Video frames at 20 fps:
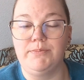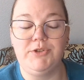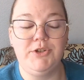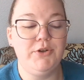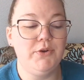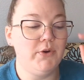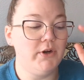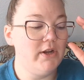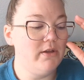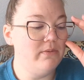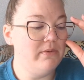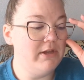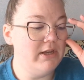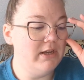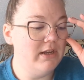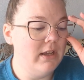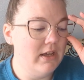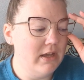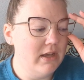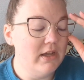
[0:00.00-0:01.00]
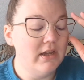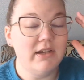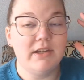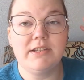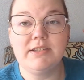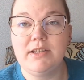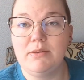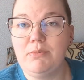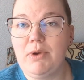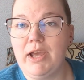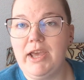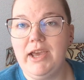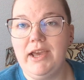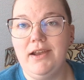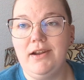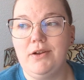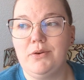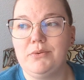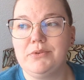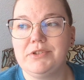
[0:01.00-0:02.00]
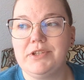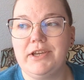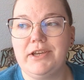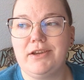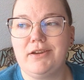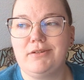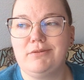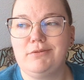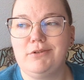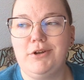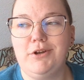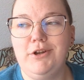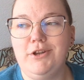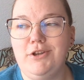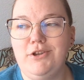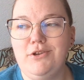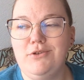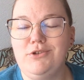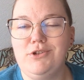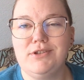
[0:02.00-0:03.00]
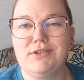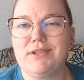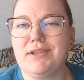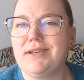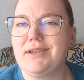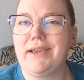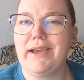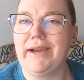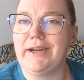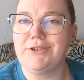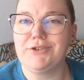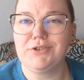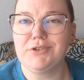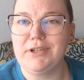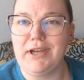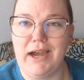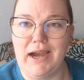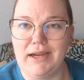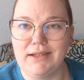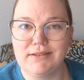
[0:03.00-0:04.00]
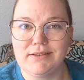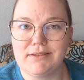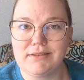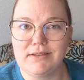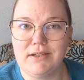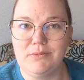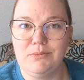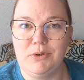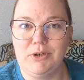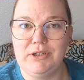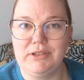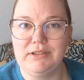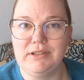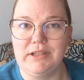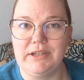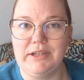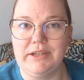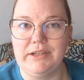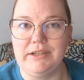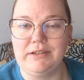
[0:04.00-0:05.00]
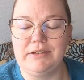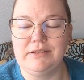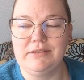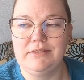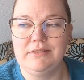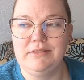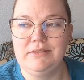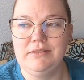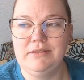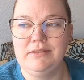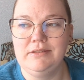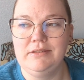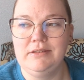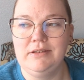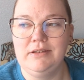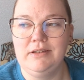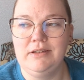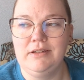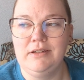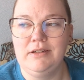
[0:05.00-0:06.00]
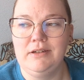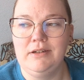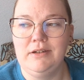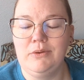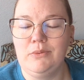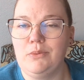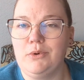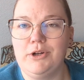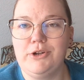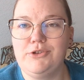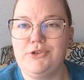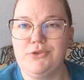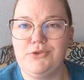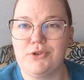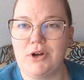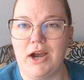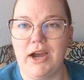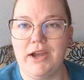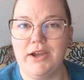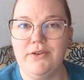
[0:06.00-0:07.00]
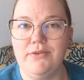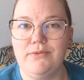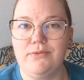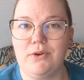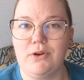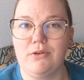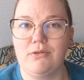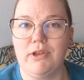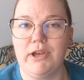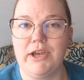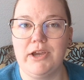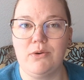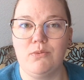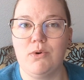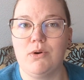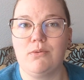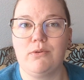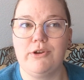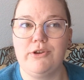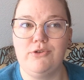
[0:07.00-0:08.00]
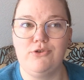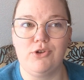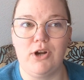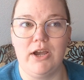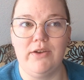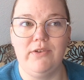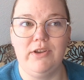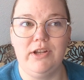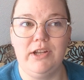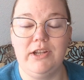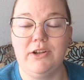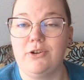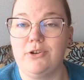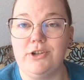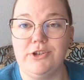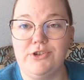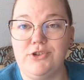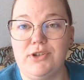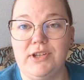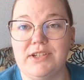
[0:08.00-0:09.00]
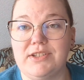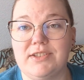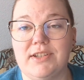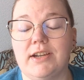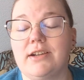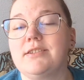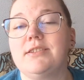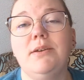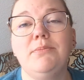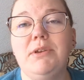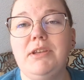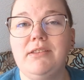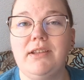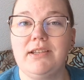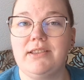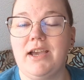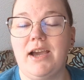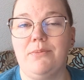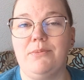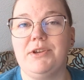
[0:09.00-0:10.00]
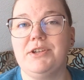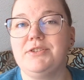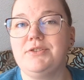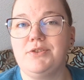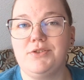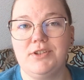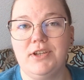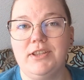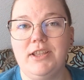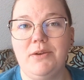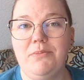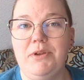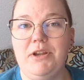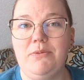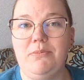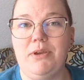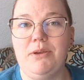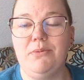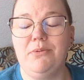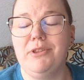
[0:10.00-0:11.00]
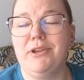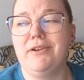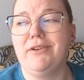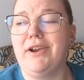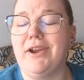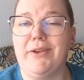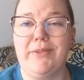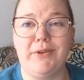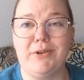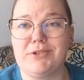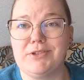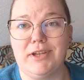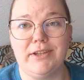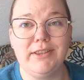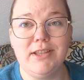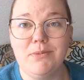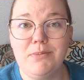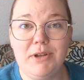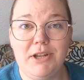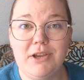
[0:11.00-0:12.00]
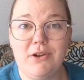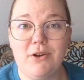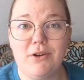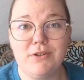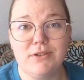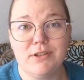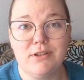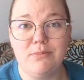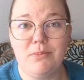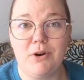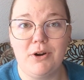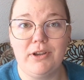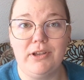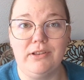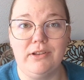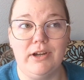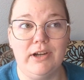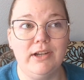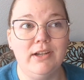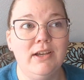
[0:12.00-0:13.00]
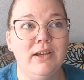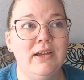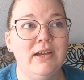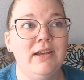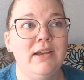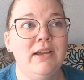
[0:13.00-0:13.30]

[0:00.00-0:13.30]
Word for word: Do you know what I mean? Because in my head, I was like, couldn't you just like casually ask someone like, what did you drive? Or like, what were you driving in? Or did you get stuck? Something like that, because there's not that many people there and there's not that many cars on the parking lot.